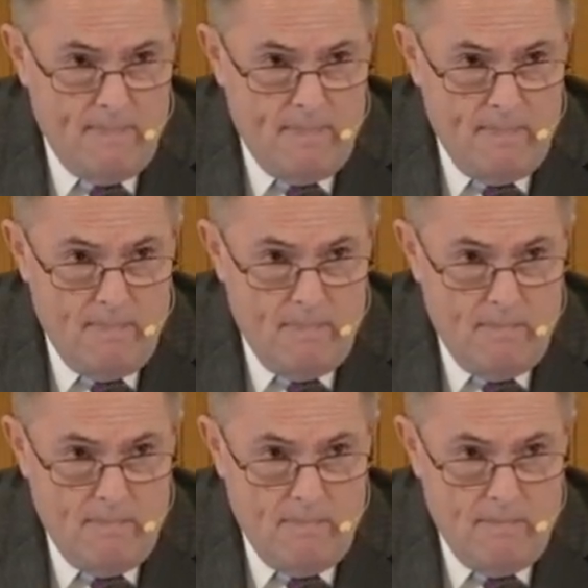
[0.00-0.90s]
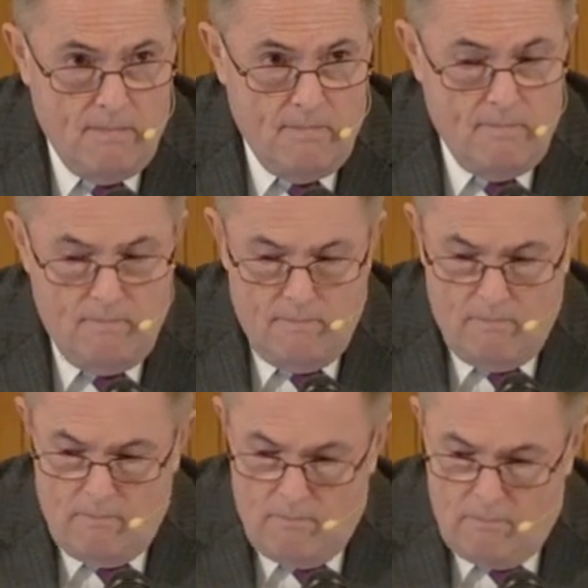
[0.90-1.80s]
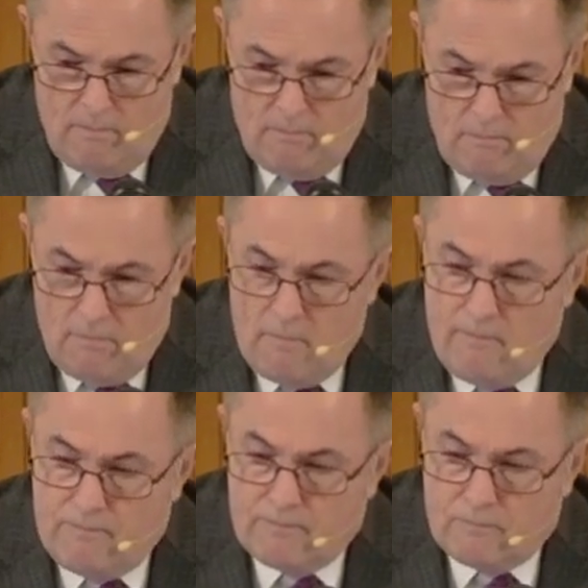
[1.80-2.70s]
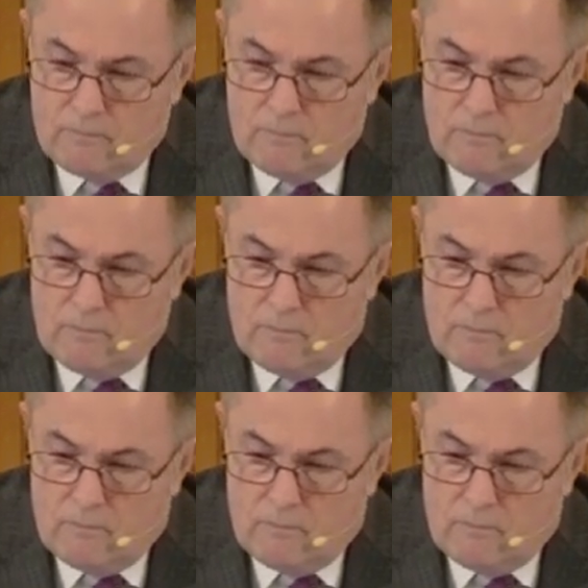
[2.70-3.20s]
Nobody speaks.